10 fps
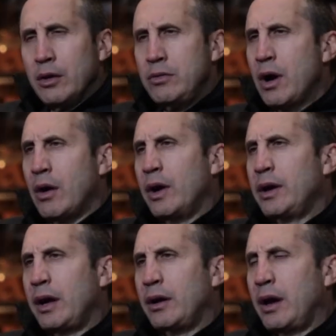No, I
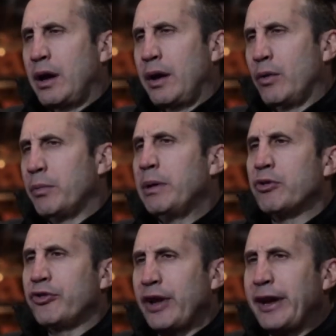don't
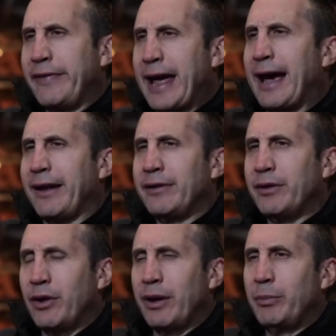remember saying that.
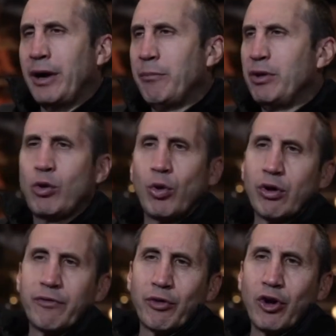I've been
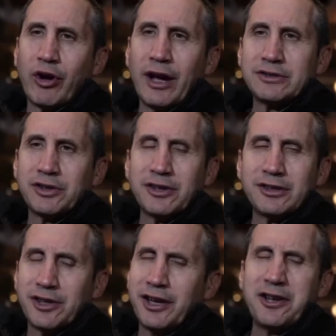quoted for all kinds of
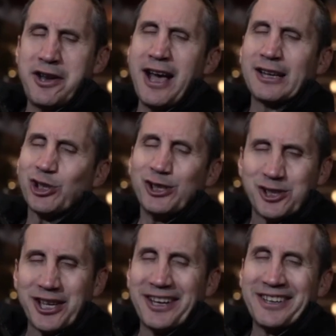things that I didn't actually
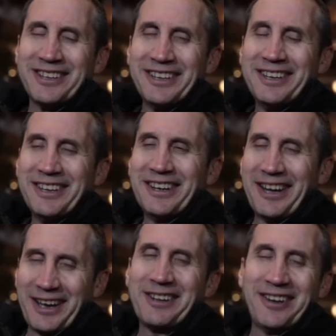say.
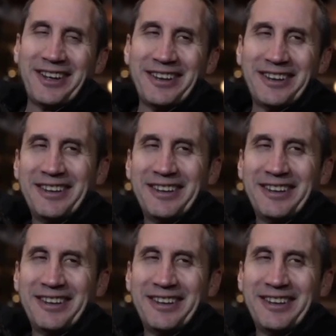I got to tell you.